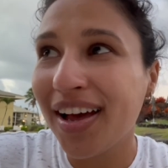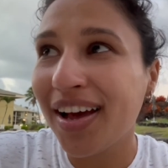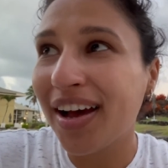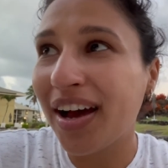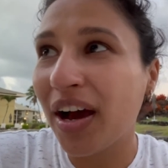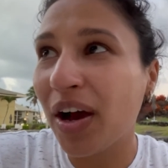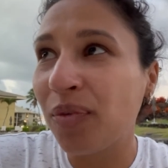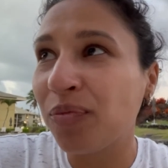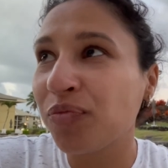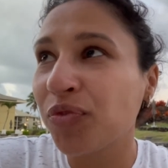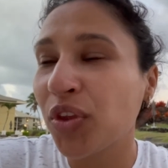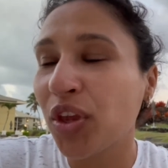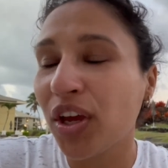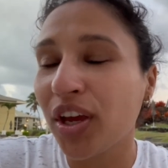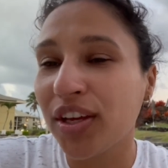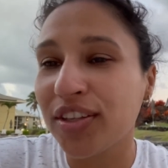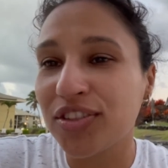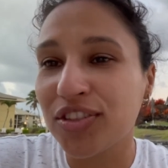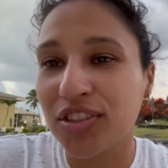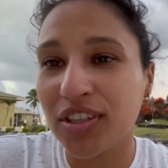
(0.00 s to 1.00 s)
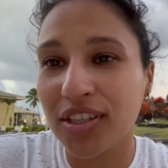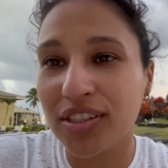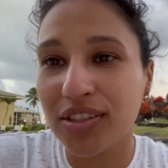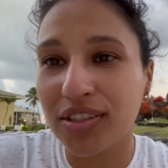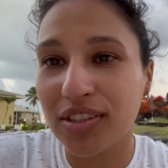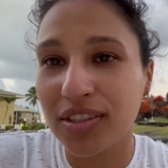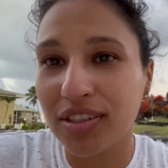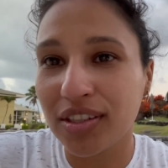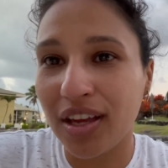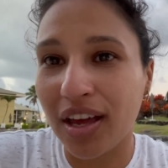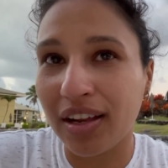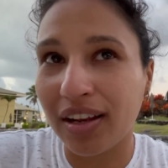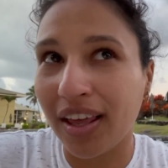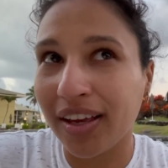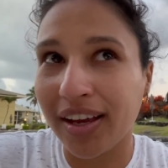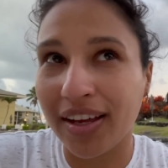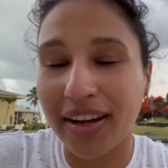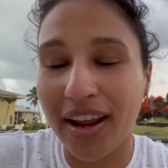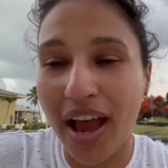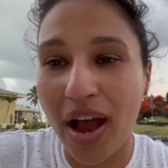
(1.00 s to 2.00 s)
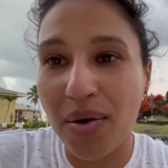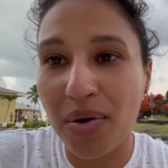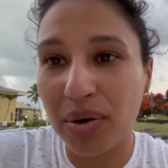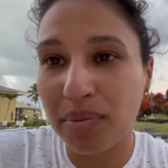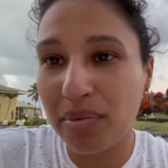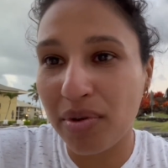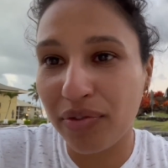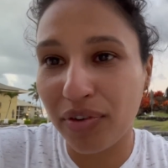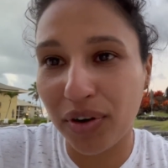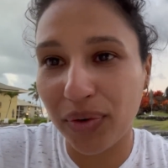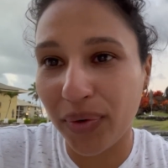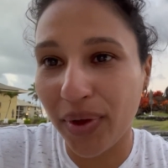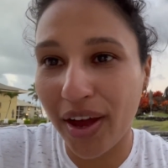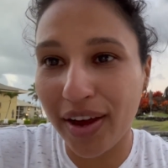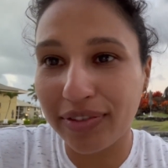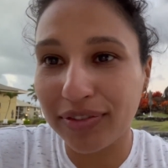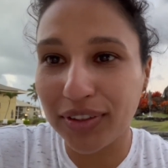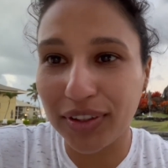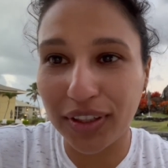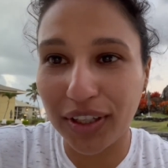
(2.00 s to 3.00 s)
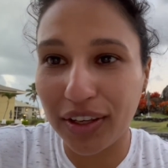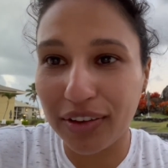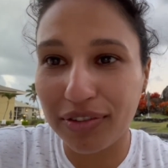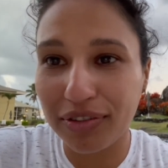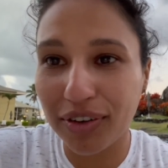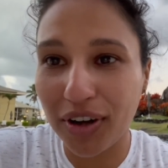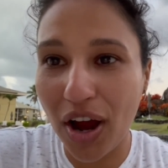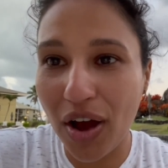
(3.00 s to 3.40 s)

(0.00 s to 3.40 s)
Um, it's just at uh, like an hour before we have to leave for